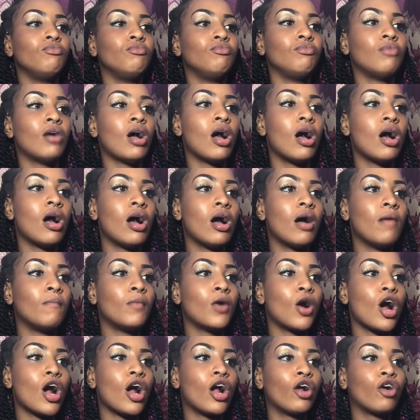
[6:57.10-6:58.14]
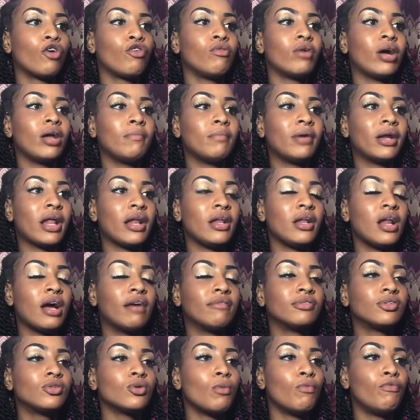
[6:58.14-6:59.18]
our grandmother did have
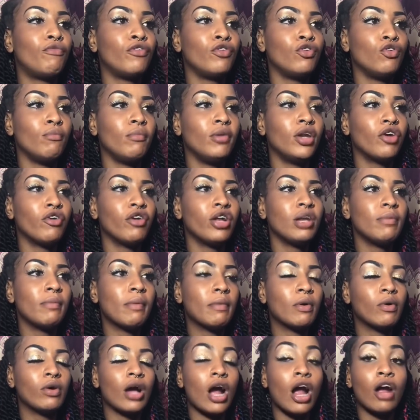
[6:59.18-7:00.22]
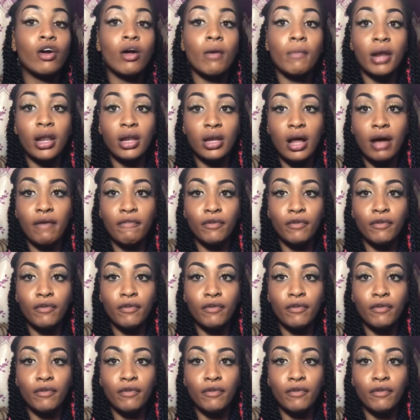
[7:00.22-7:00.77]
something for them. I don't really remember what our grandmother did have for